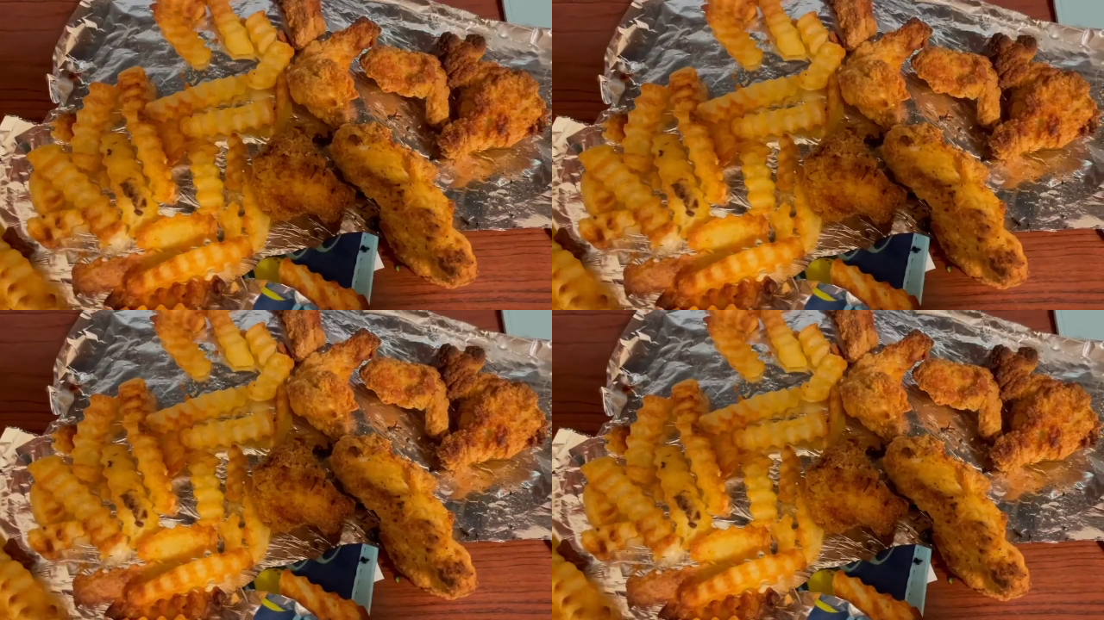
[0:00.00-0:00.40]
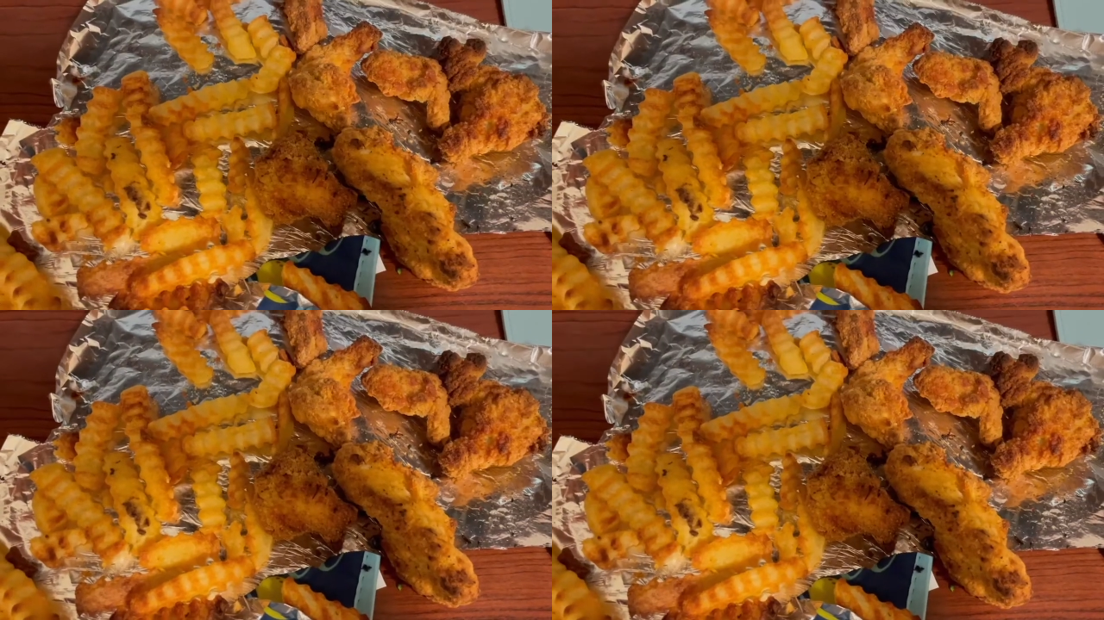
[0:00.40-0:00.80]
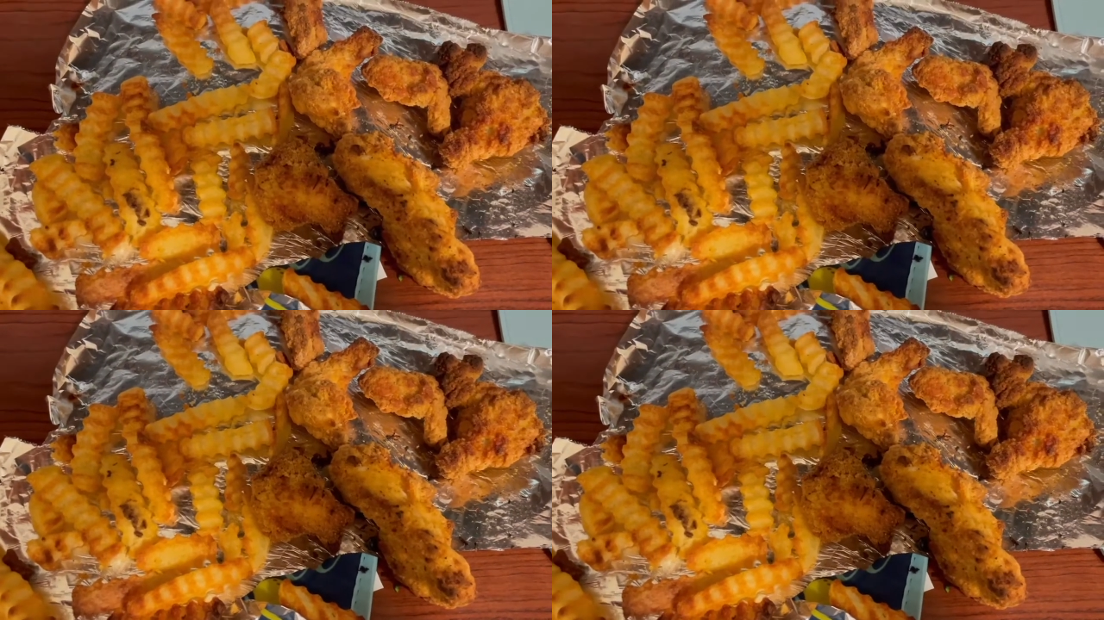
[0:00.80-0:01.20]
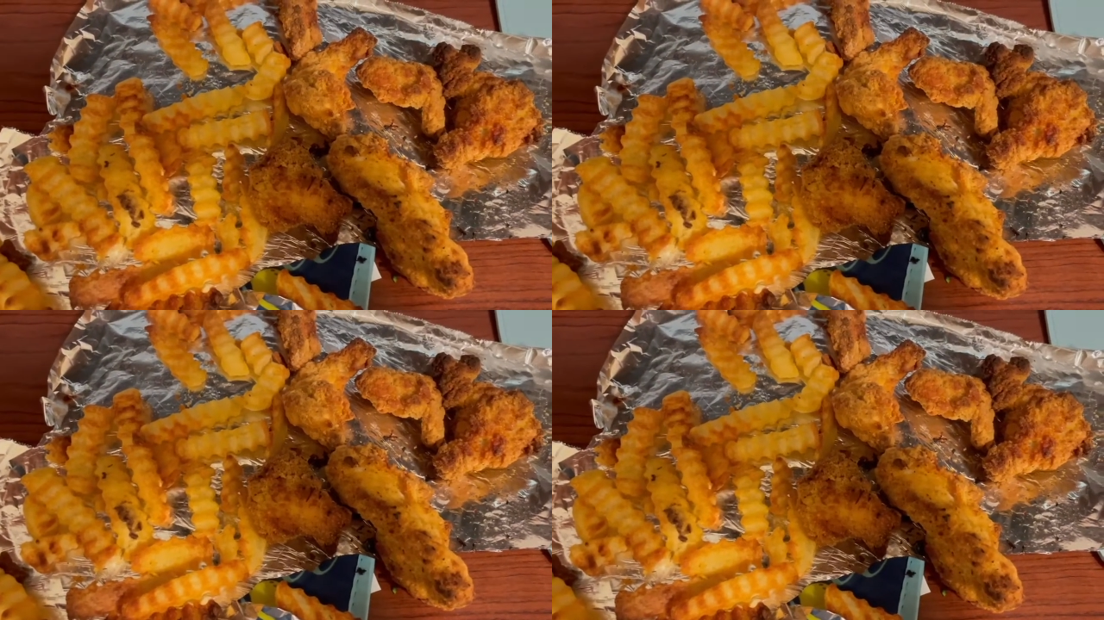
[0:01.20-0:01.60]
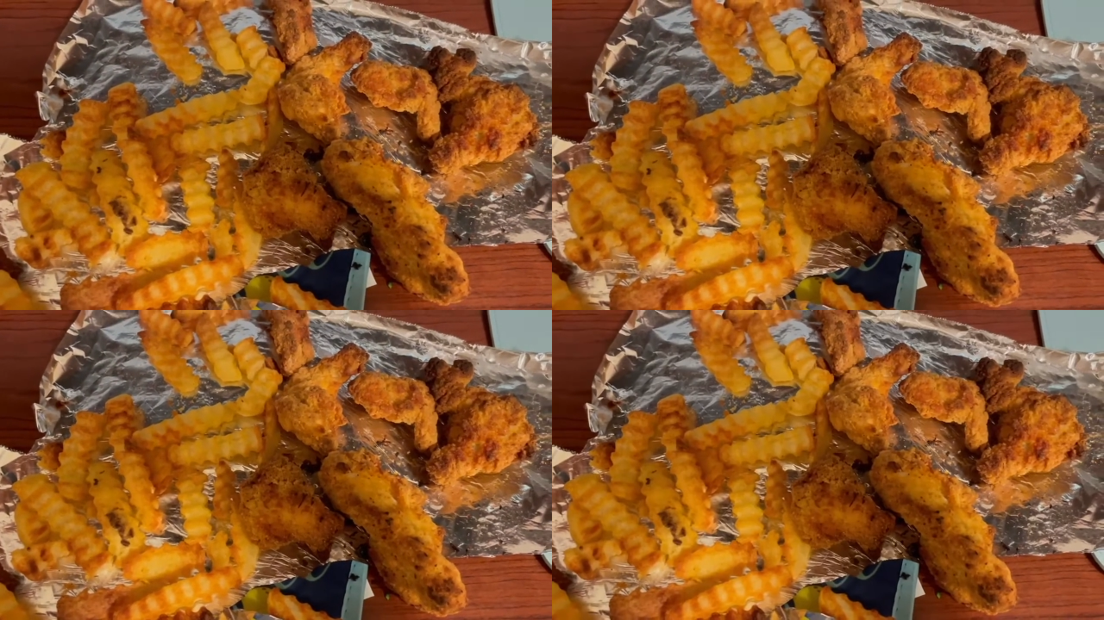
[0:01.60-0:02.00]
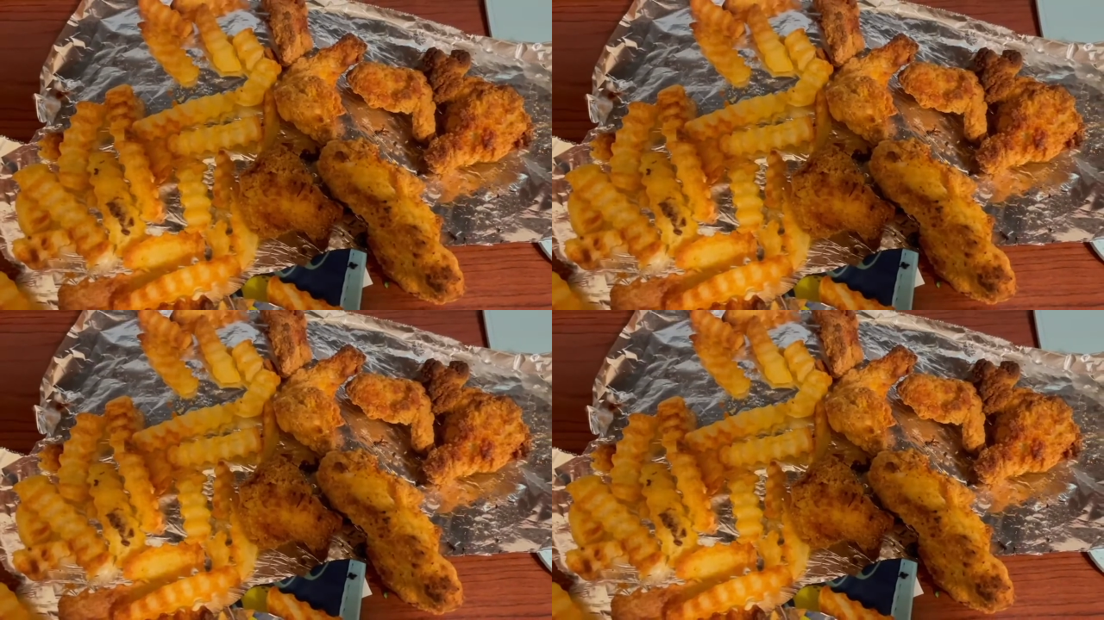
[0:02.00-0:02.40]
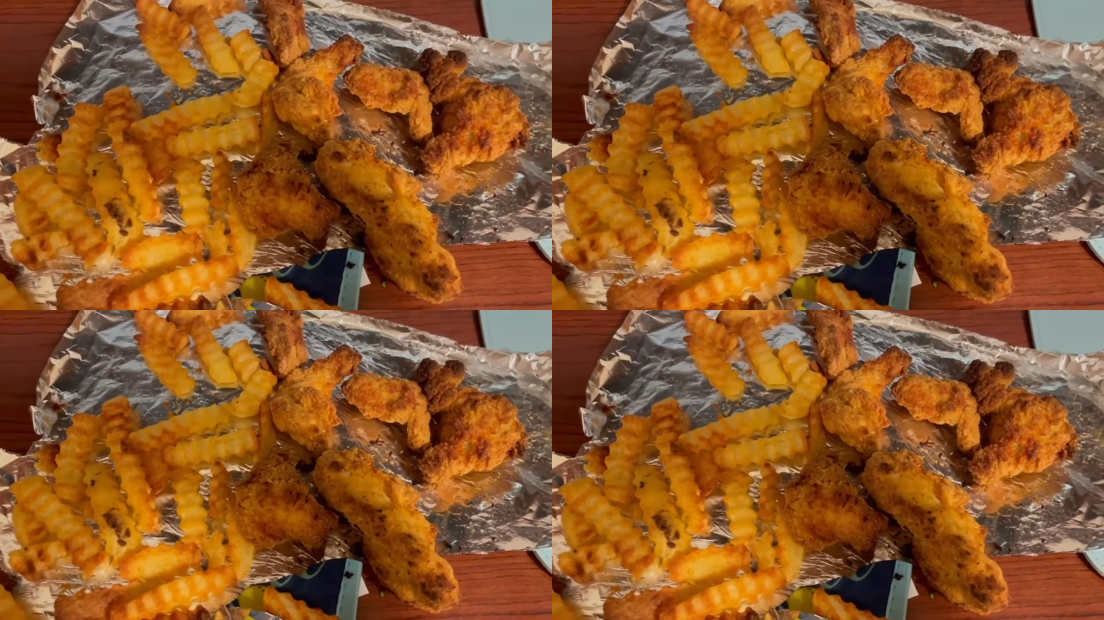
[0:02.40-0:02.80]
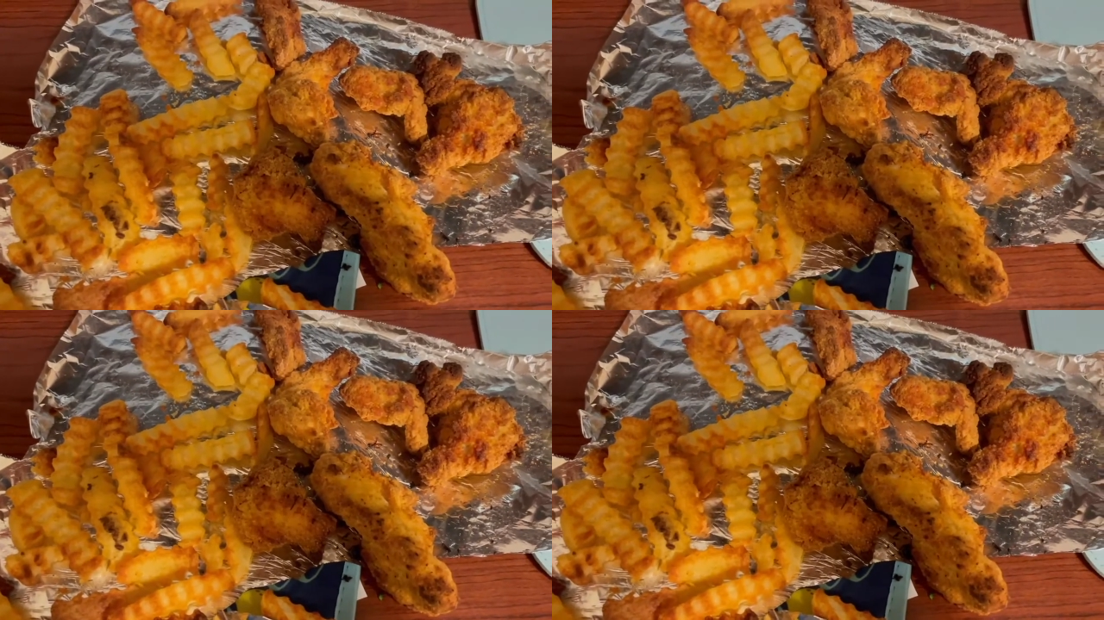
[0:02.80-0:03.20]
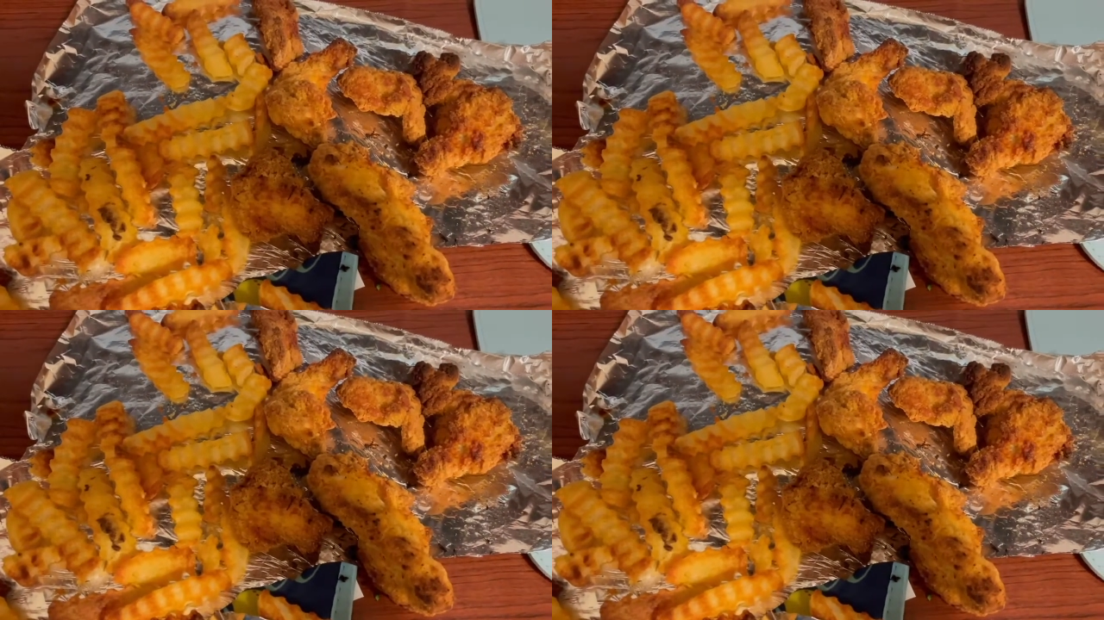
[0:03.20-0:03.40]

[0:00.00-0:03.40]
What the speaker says: [unreadable: no face in view]